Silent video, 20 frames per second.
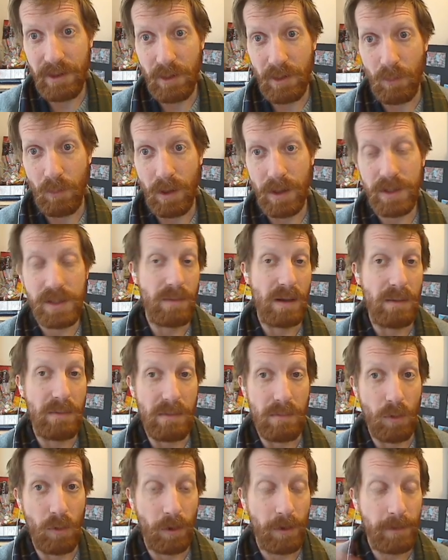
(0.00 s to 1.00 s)
at once, maybe
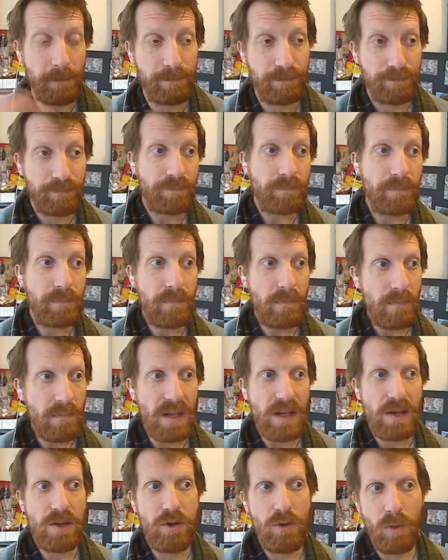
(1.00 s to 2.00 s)
more,
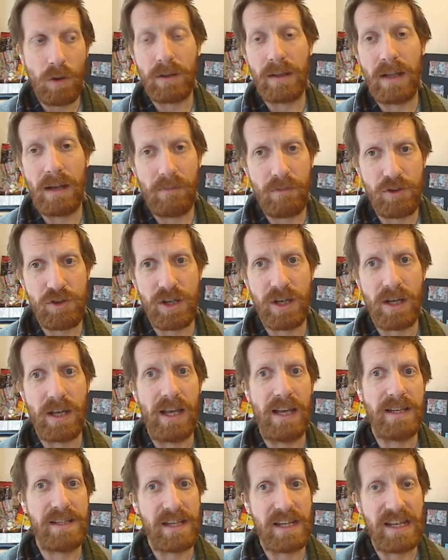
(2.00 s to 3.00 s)
you are leveraging
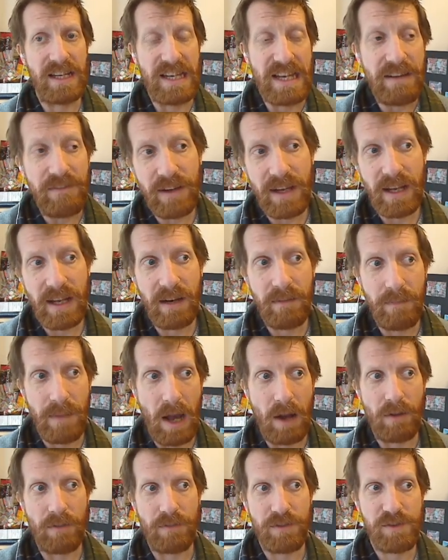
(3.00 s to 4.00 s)
a significant
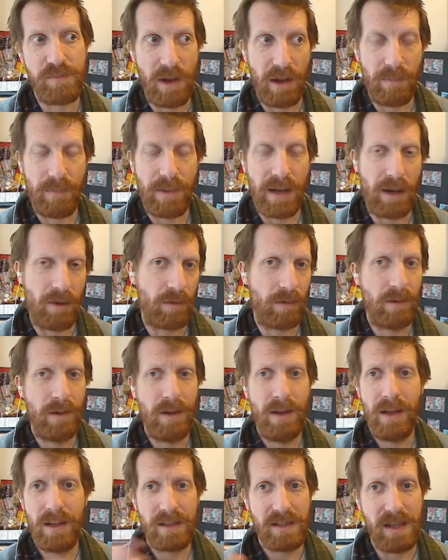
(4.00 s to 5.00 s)
amount of spell power,
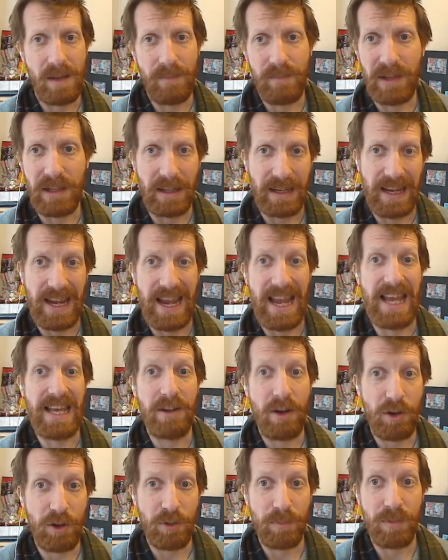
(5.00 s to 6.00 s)
something like
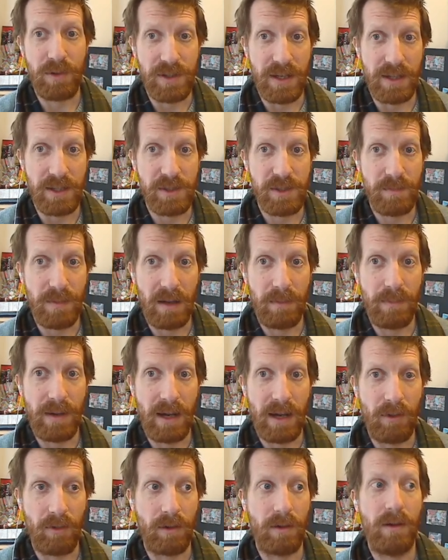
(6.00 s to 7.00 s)
800% spell
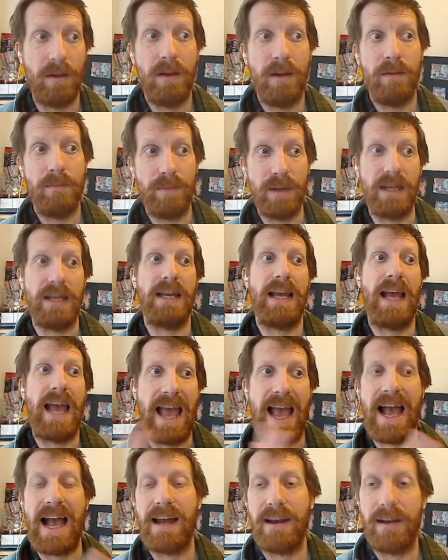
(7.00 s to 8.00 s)
power being
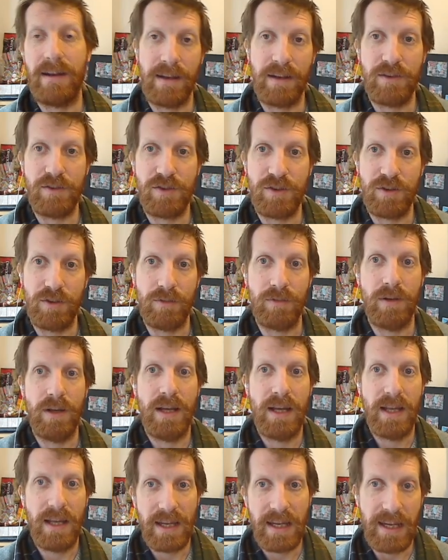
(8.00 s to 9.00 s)
added into
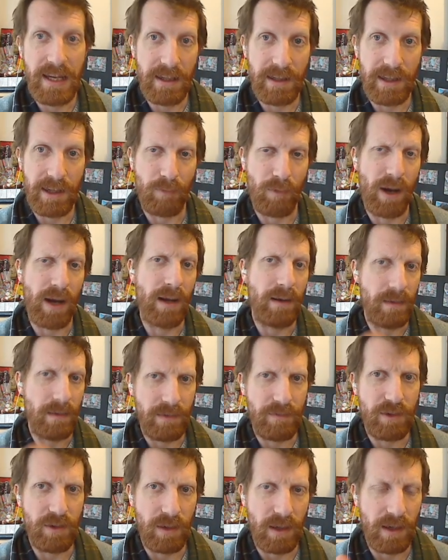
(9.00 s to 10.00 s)
Healing Rain,
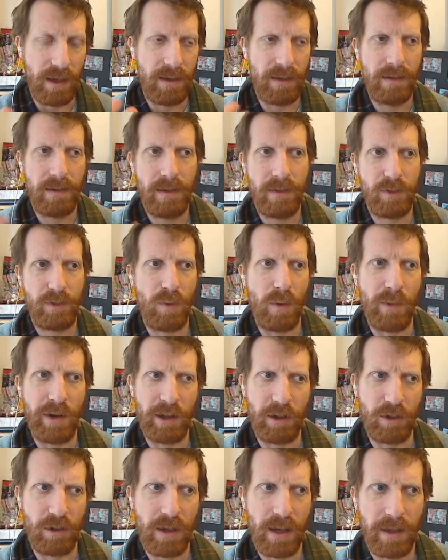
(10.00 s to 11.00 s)
if you like. It's one way
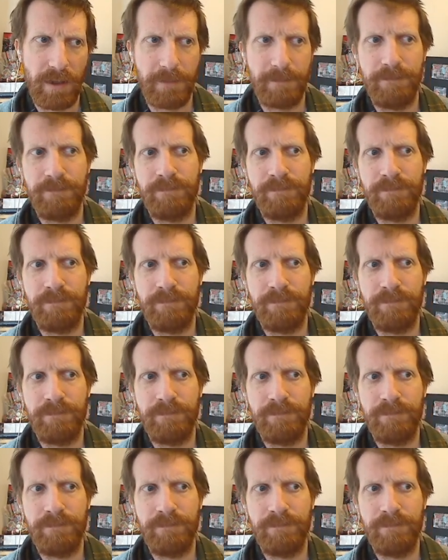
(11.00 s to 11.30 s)
to look at it.